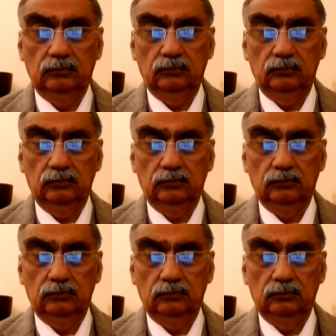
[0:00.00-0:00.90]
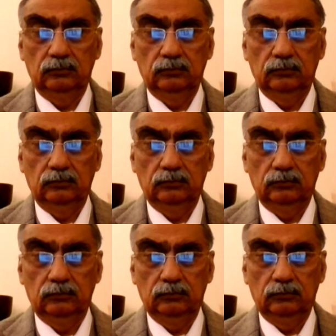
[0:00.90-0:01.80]

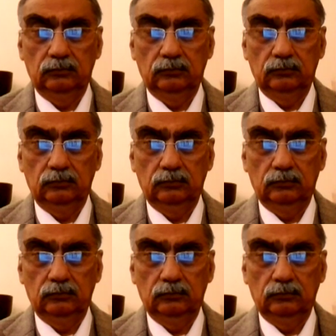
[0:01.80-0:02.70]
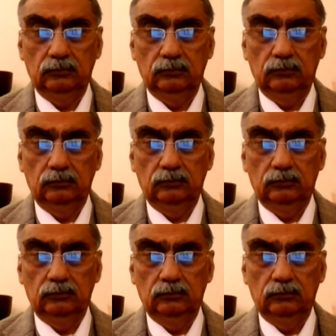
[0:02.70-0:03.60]

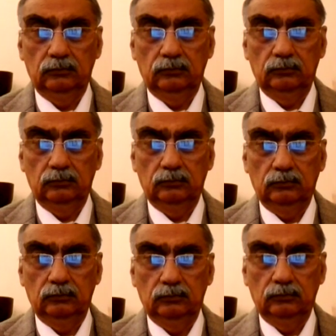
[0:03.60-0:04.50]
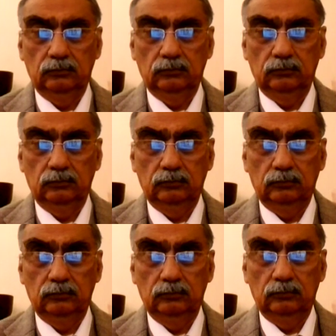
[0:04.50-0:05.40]
No words are spoken by the person on screen.